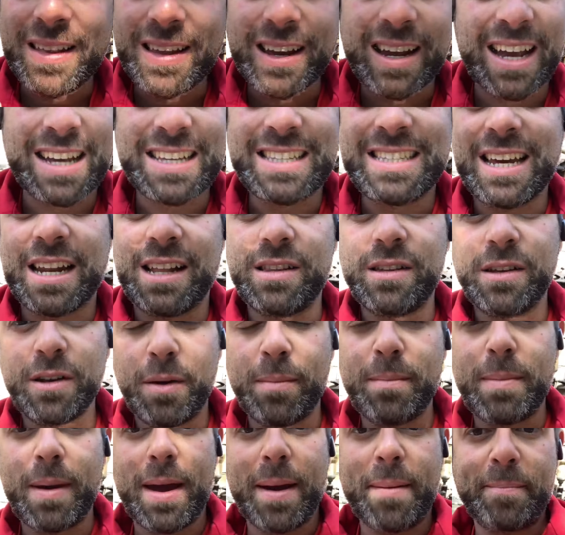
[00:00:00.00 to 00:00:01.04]
like I said, a little
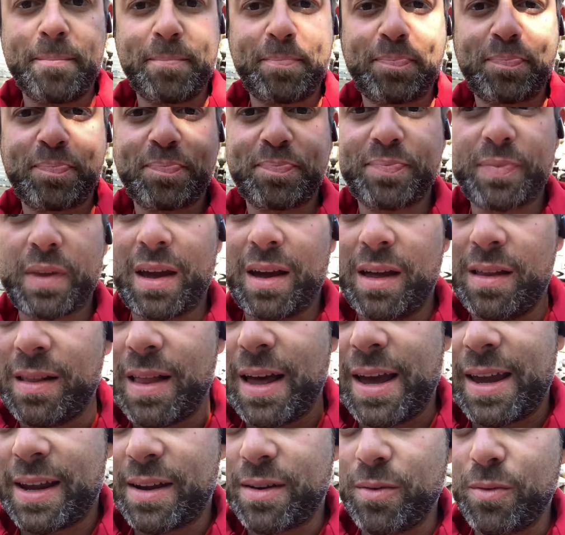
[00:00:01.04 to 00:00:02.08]
bit
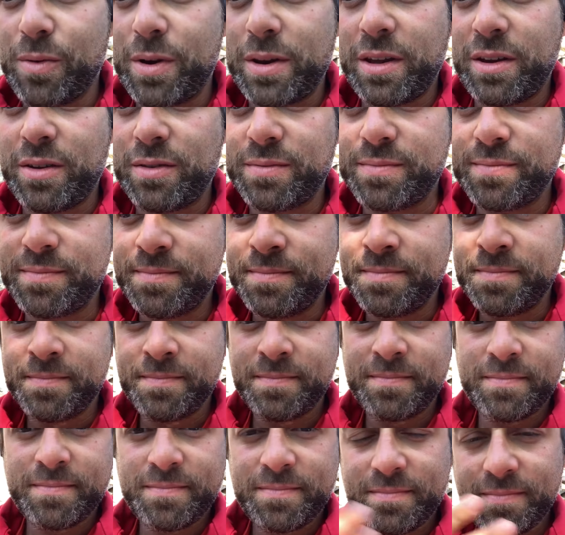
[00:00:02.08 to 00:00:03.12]
like when you
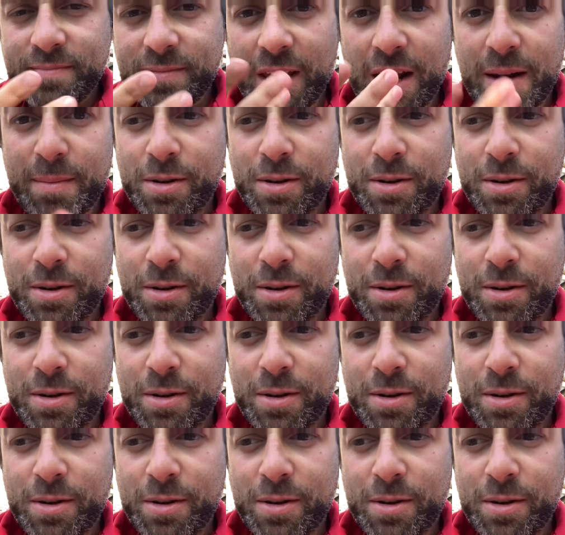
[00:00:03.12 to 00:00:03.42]
get a